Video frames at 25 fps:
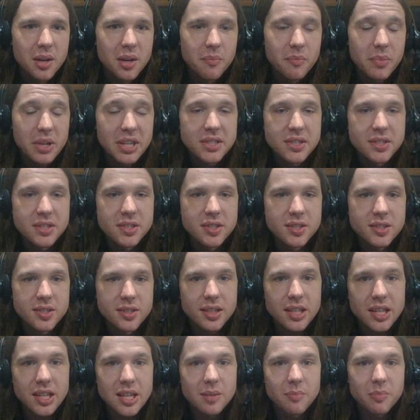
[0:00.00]
Best
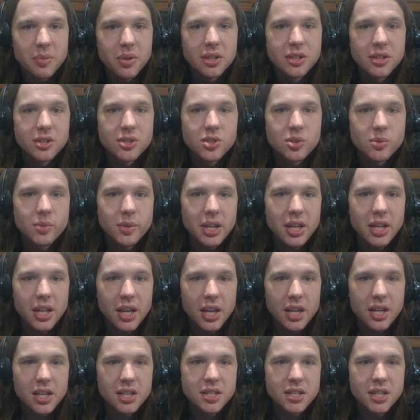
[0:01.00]
sleep,
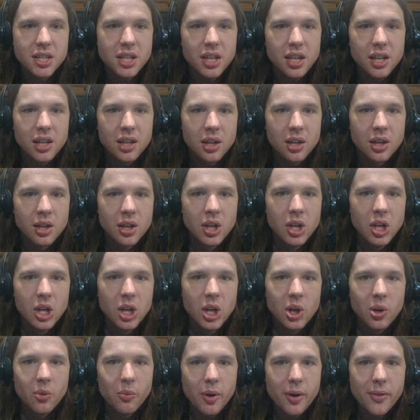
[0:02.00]
2018.
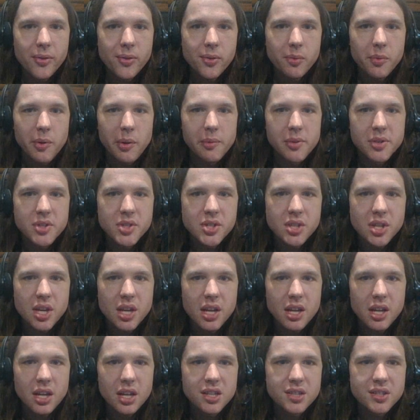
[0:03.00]
Whether we were
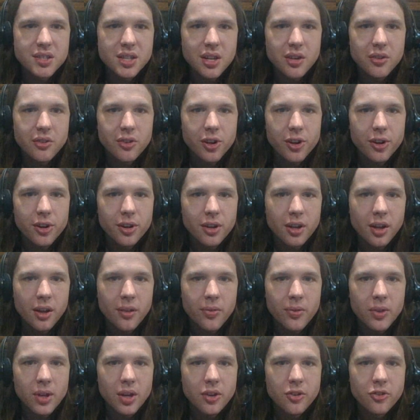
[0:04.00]
staying at Sacred Heart
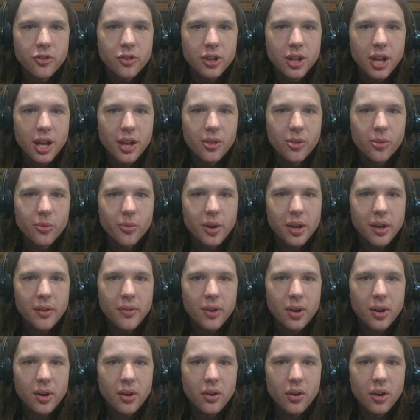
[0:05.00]
Cathedral on the way
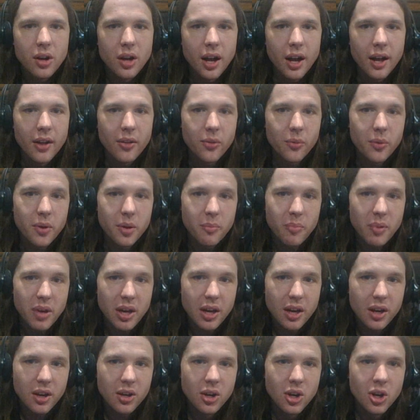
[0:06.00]
there, on the way
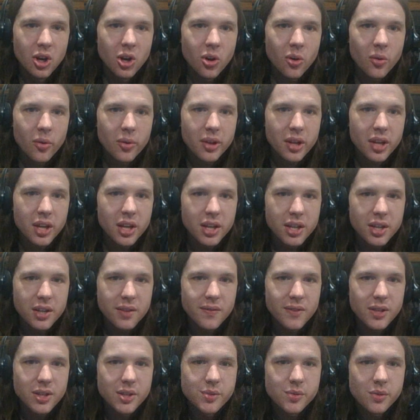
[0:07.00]
back, or the
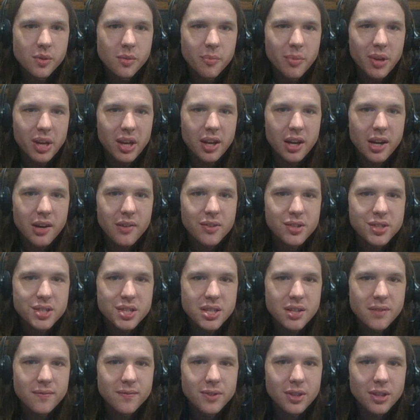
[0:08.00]
individual bed I
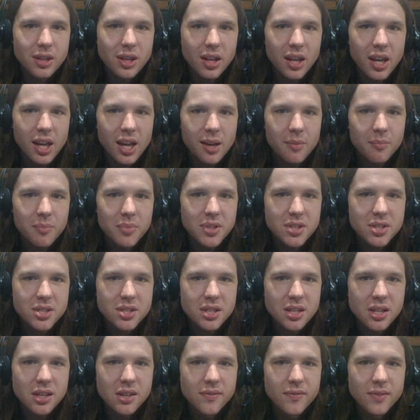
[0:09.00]
received at the camp
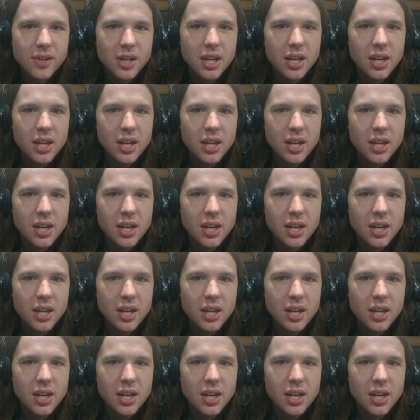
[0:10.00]
itself,